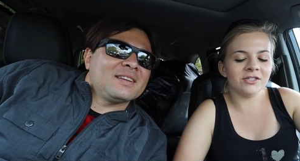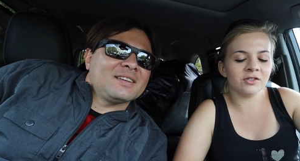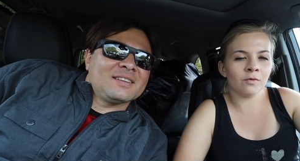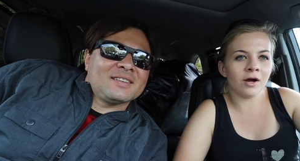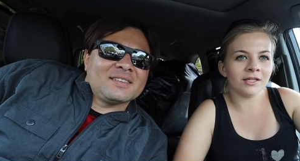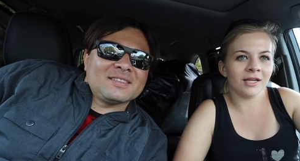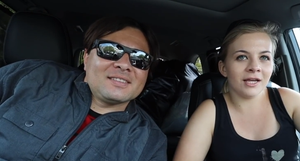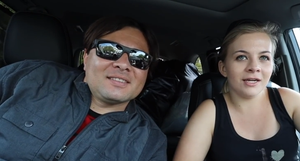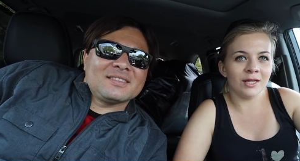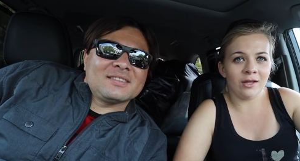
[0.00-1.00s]
Speaker 1: he just walked
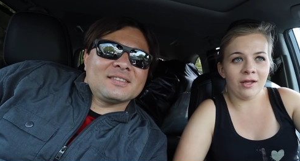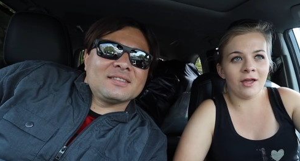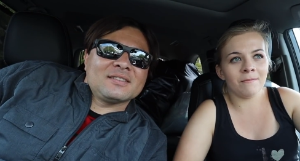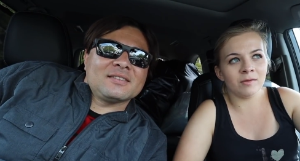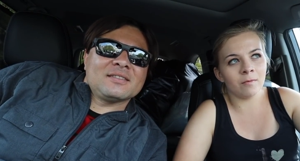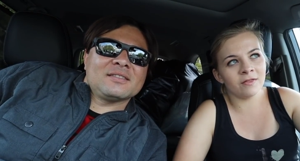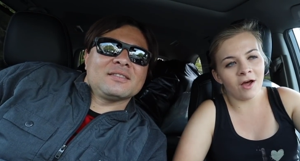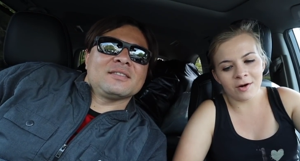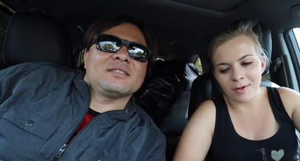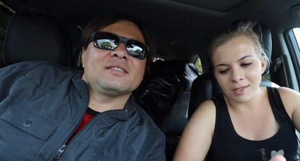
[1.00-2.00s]
in and he's like, "Yep, it's what we
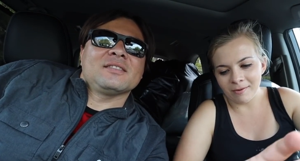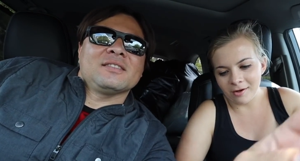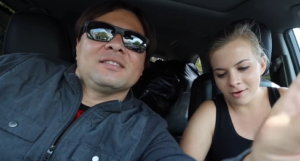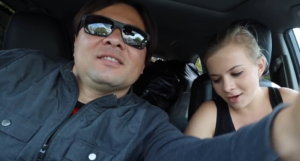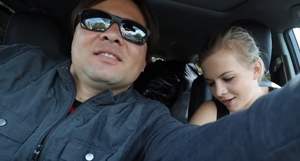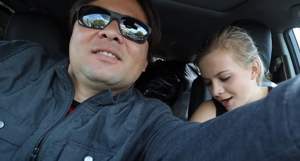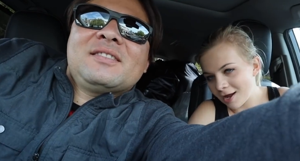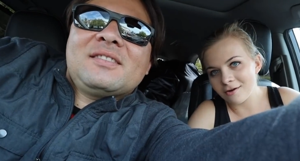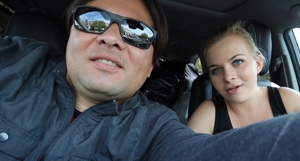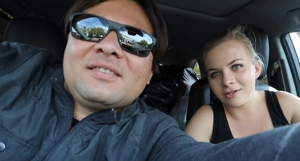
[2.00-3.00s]
thought it was." I'm like, "Okay, yeah,
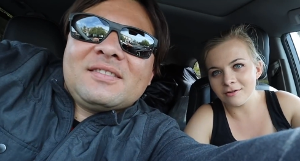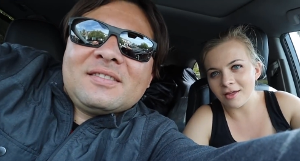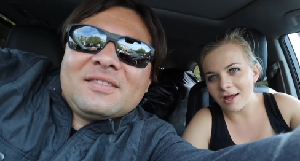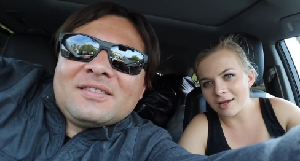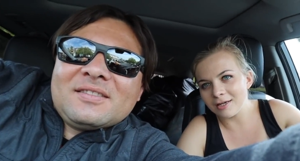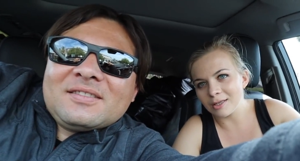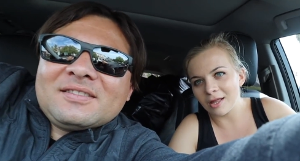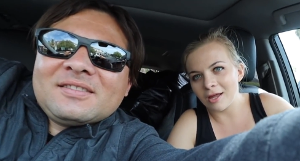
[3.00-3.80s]
I already knew that." And he's